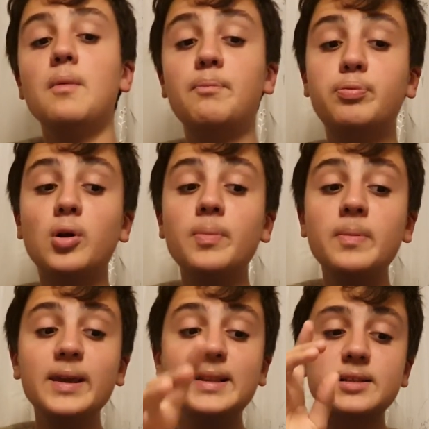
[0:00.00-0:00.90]

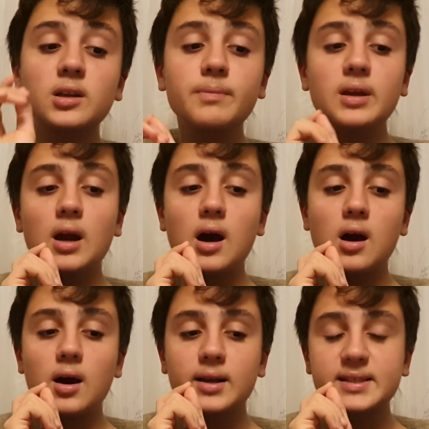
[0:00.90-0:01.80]
Probably it's gonna be
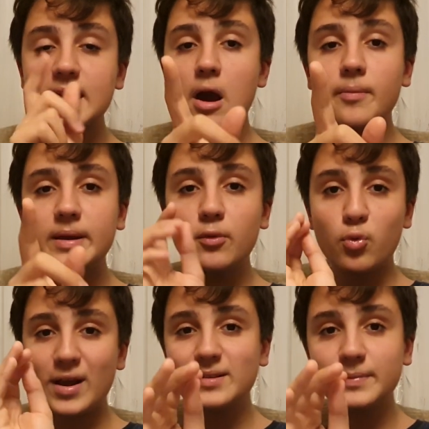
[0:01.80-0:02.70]
a Xiaomi
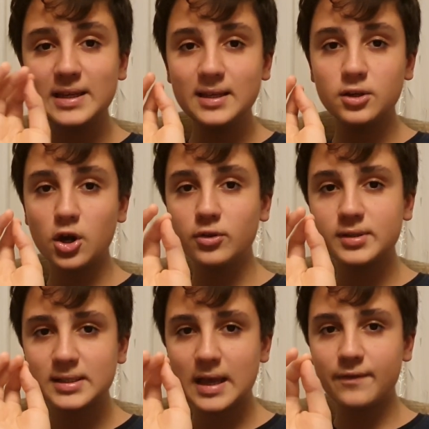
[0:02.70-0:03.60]
Redmi Note
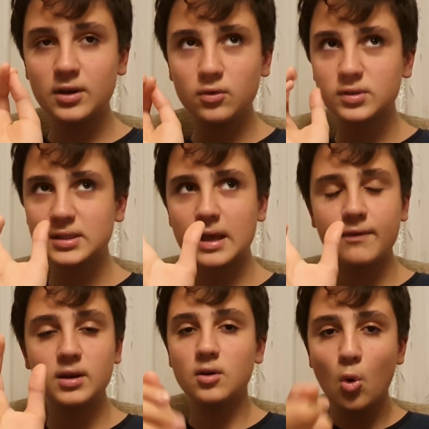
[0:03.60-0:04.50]
7 or
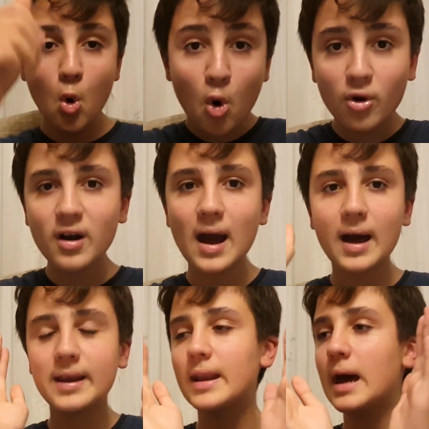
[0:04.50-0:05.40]
7 or
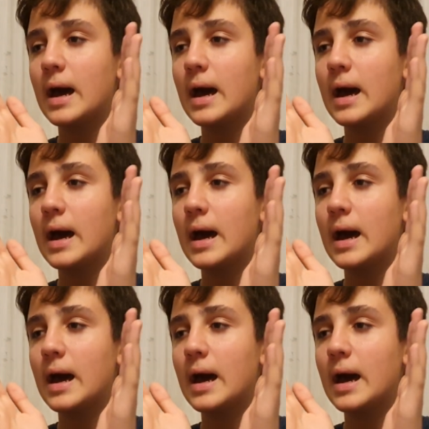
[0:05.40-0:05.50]
an